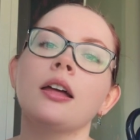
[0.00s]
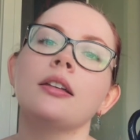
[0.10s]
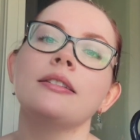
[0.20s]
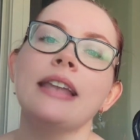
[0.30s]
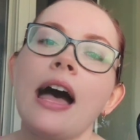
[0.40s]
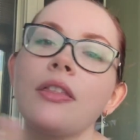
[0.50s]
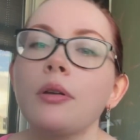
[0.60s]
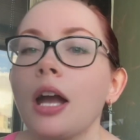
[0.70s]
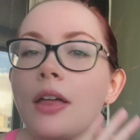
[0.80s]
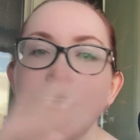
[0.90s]
Now that we
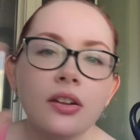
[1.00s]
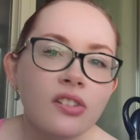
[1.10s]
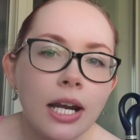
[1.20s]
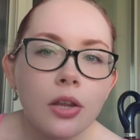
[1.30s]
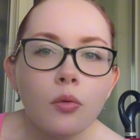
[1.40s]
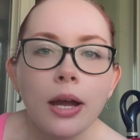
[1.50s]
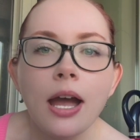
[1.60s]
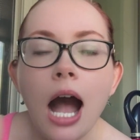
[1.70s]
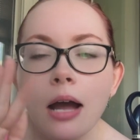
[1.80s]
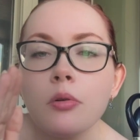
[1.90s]
got this out of the way,
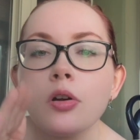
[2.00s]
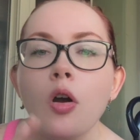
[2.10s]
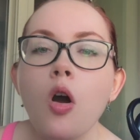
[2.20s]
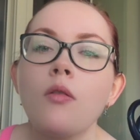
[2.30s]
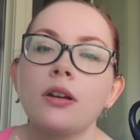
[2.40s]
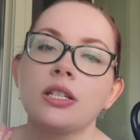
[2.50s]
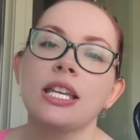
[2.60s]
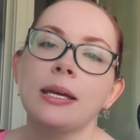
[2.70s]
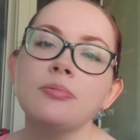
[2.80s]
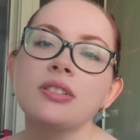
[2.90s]
I will go over
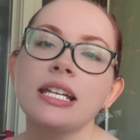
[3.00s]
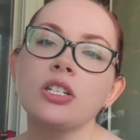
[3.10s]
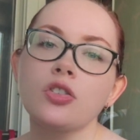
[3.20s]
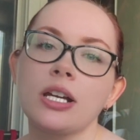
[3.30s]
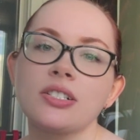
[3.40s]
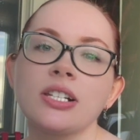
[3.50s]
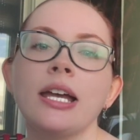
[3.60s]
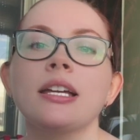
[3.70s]
tips and tricks